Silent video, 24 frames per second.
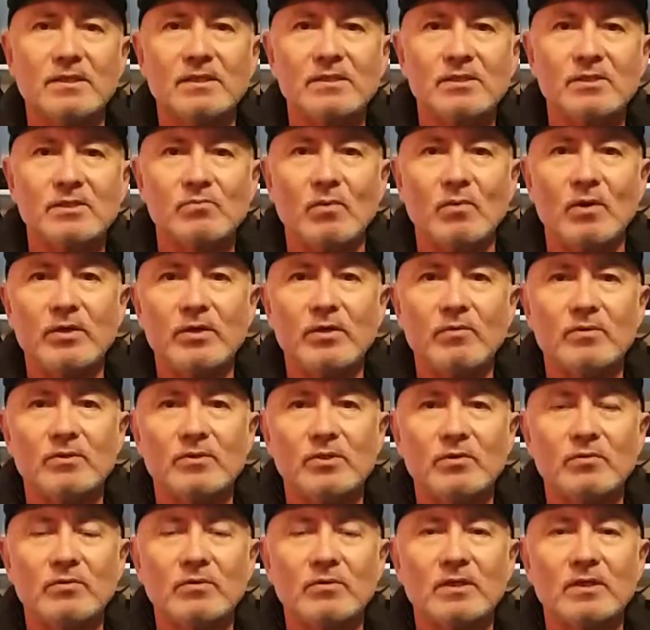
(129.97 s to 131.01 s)
this is where you would
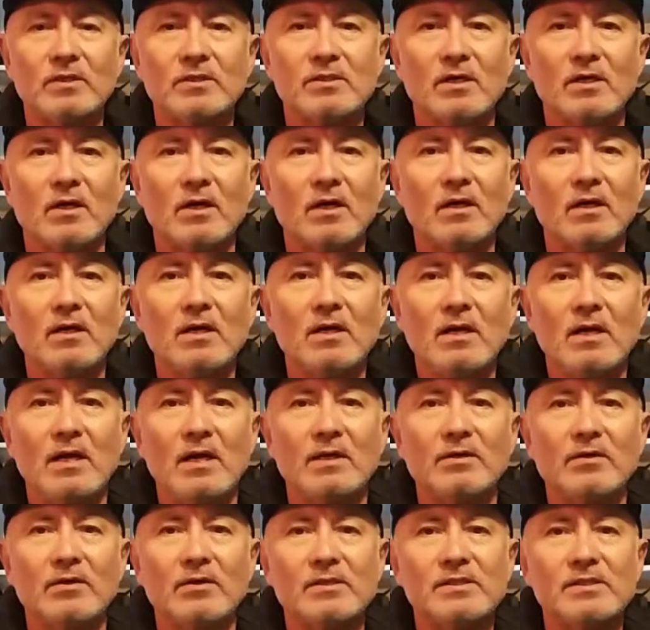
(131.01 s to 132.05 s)
tune the guitar.
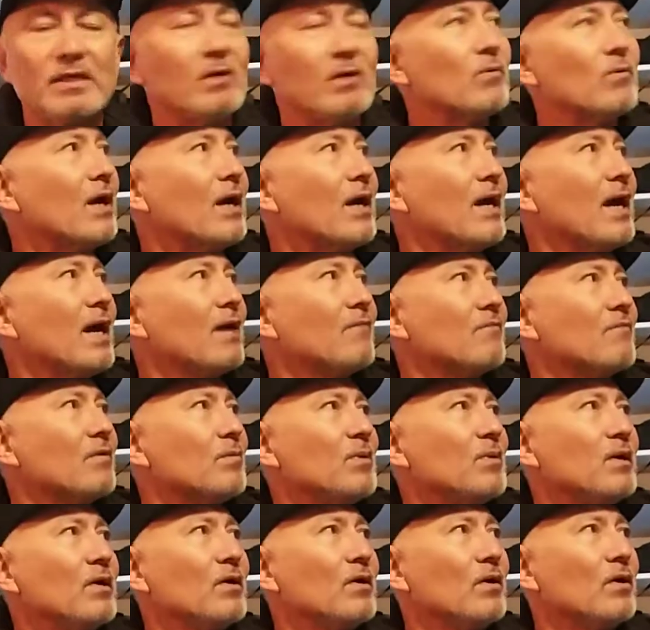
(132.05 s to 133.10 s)
You can see what I have
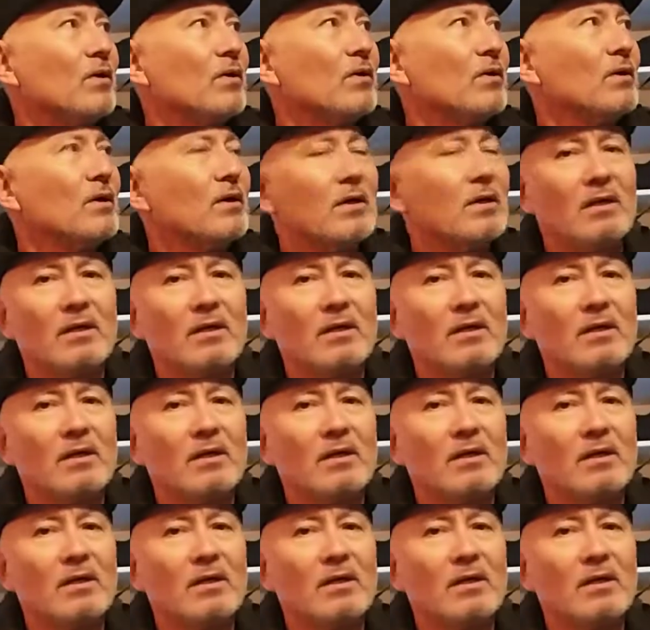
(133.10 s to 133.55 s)
up here